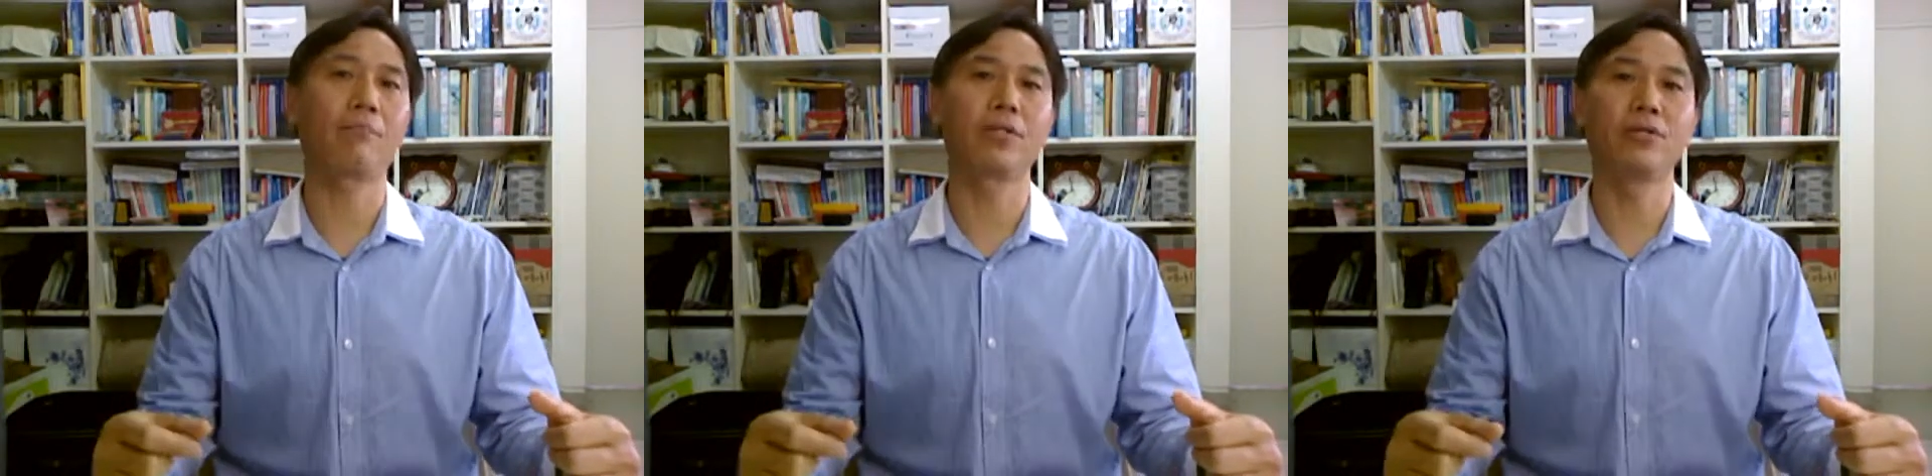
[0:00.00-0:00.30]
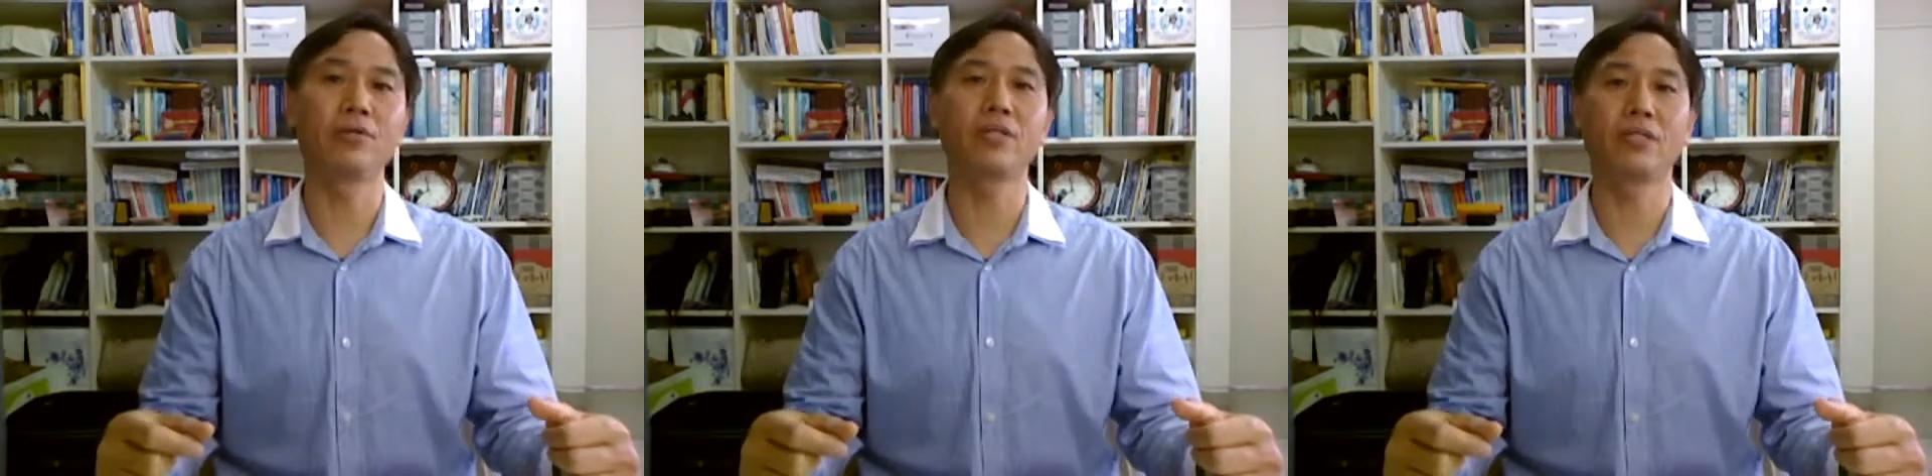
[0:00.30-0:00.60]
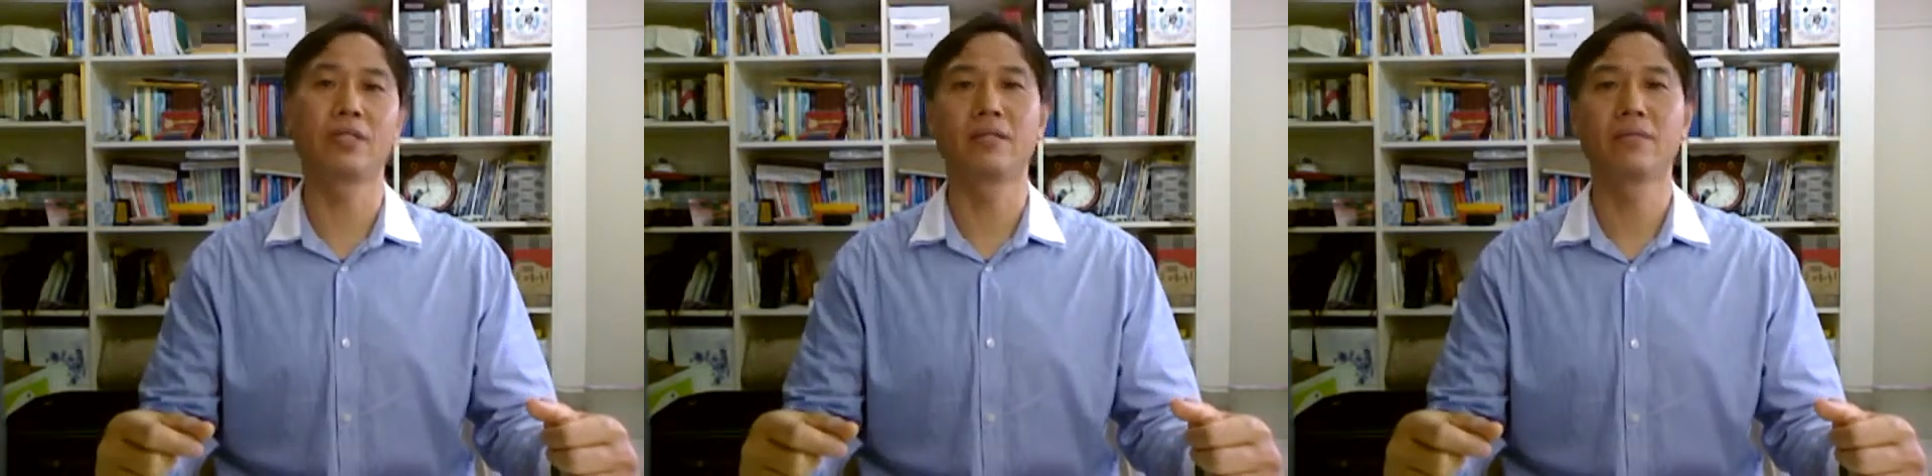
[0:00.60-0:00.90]

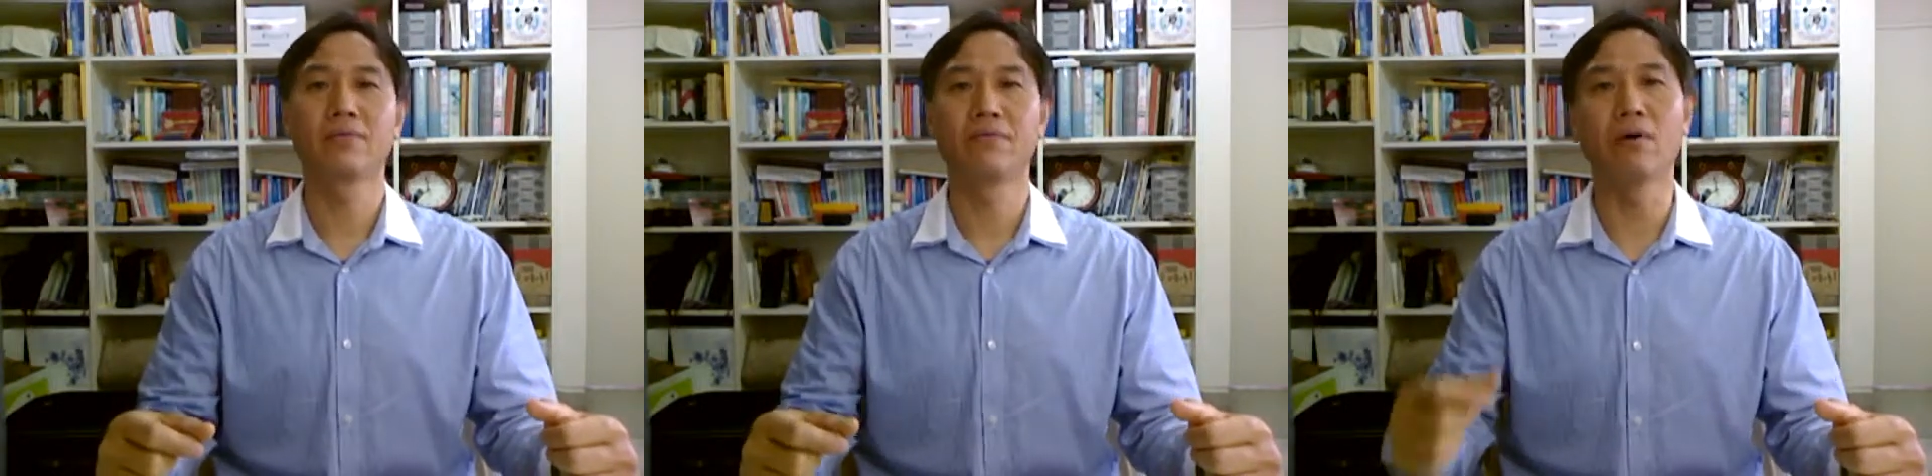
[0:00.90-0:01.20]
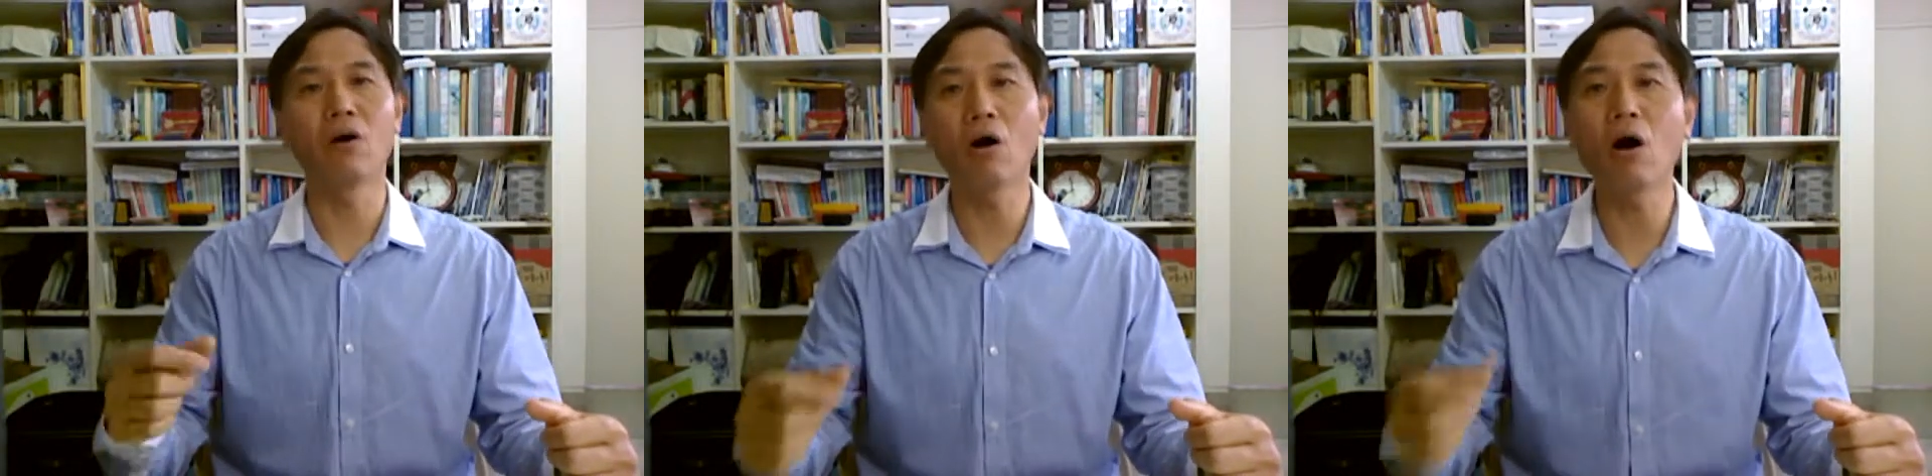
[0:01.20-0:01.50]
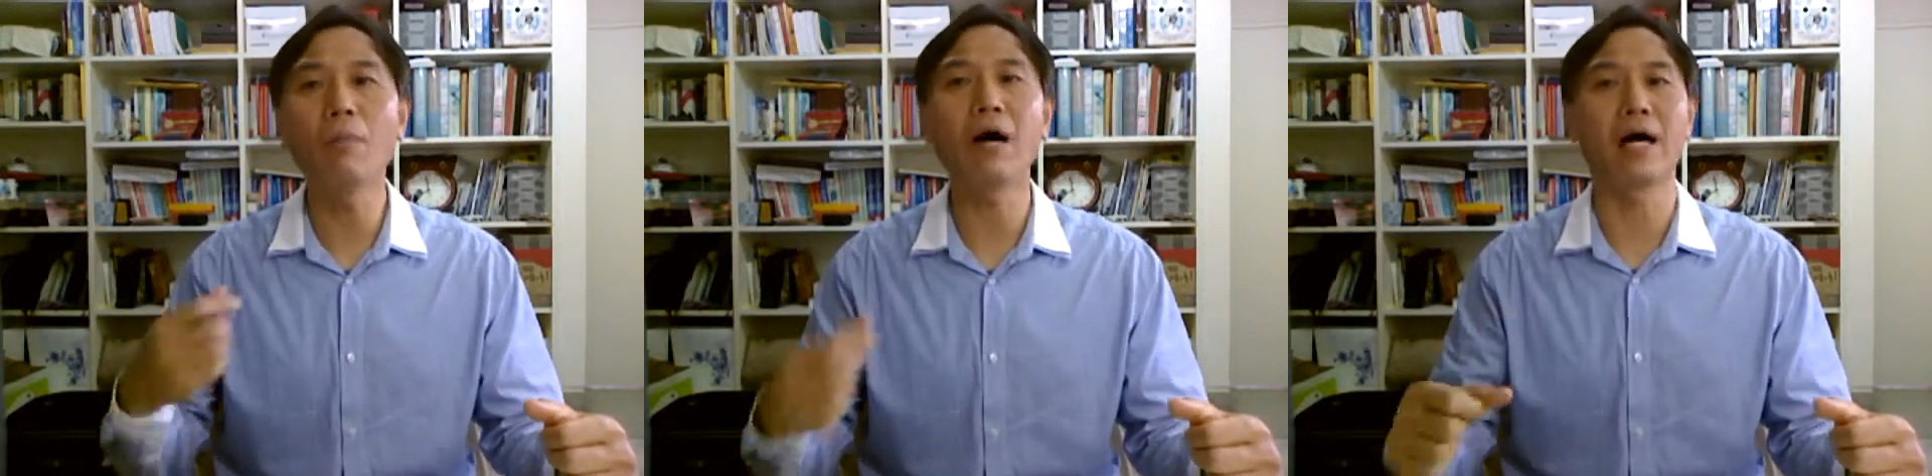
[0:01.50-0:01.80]
opportunity for
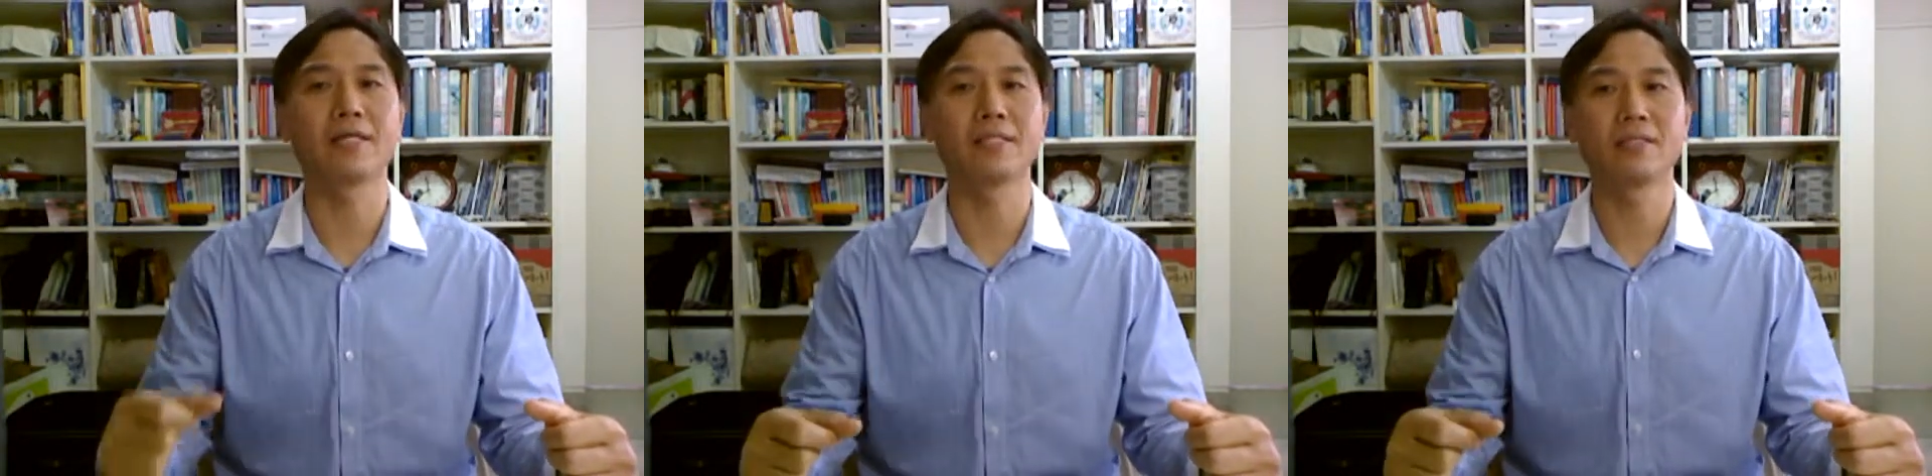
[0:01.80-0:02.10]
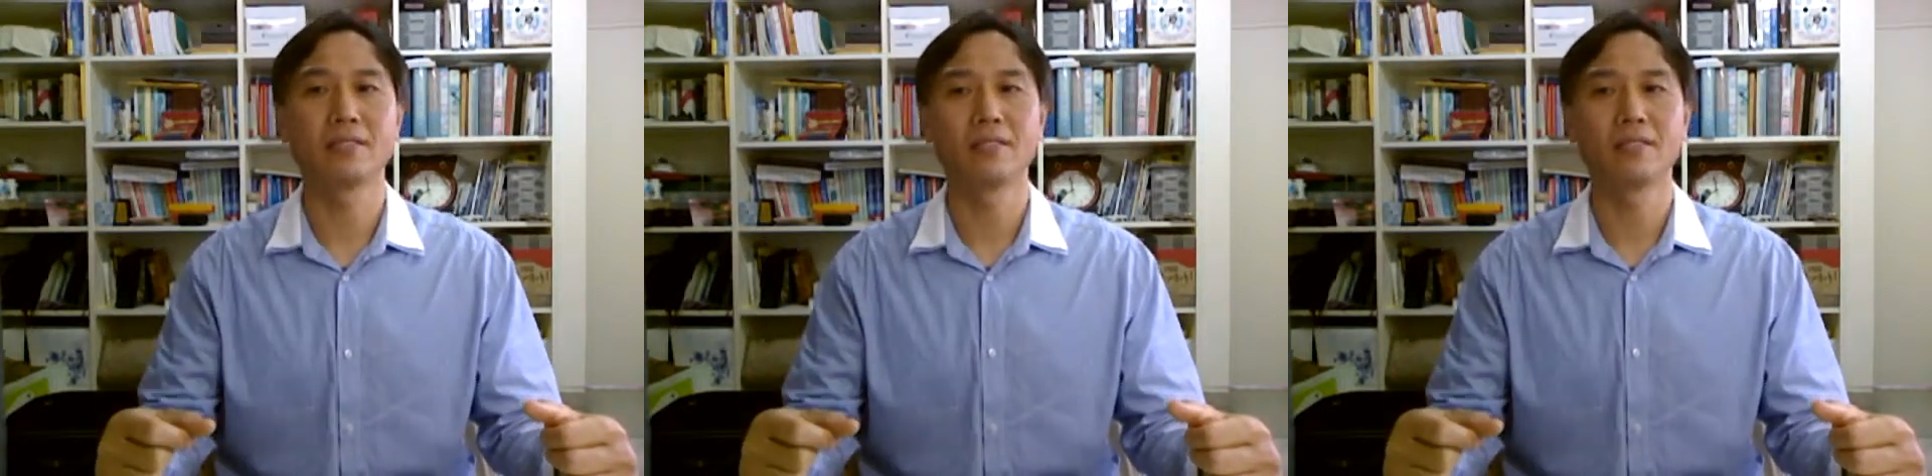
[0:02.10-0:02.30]
all of us